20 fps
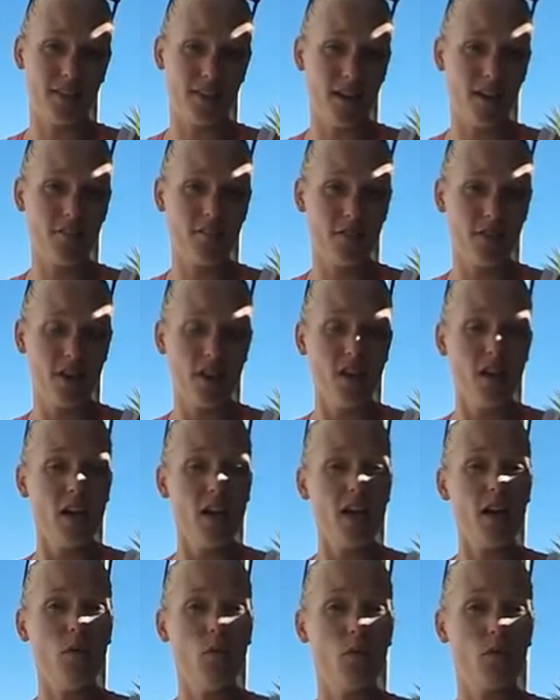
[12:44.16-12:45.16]
enough,
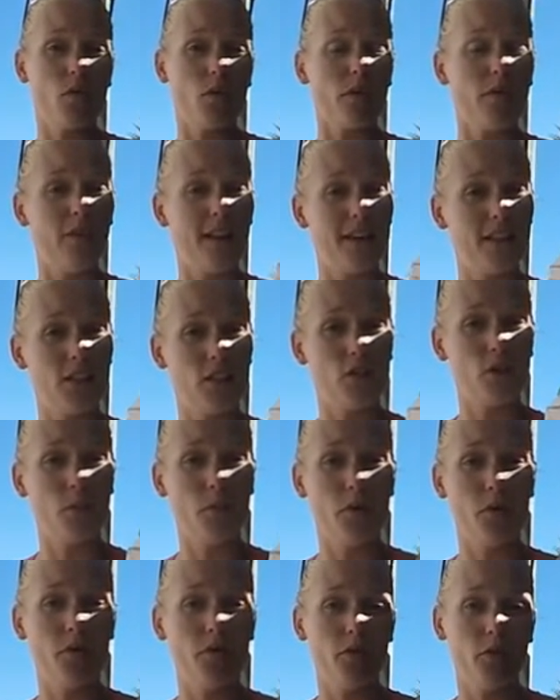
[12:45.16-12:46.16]
it will reflect in your
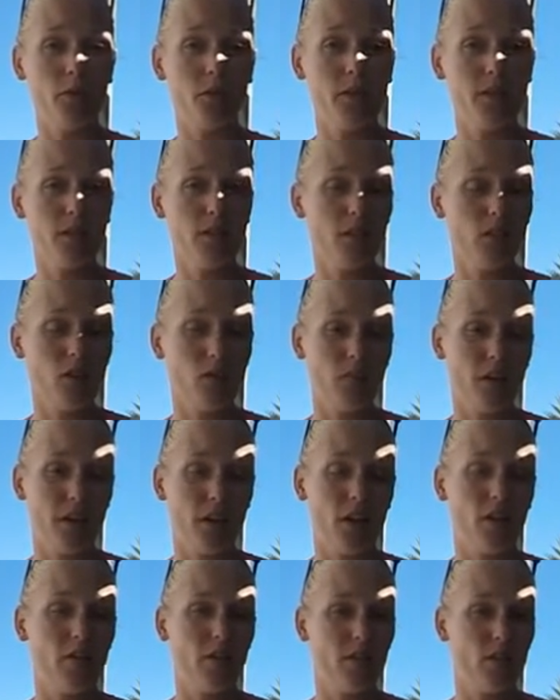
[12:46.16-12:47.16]
performance. It will
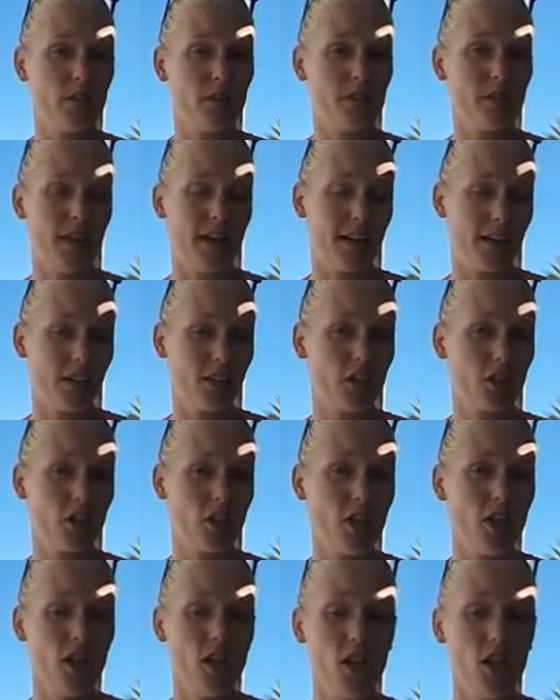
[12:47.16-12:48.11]
make you feel sluggish.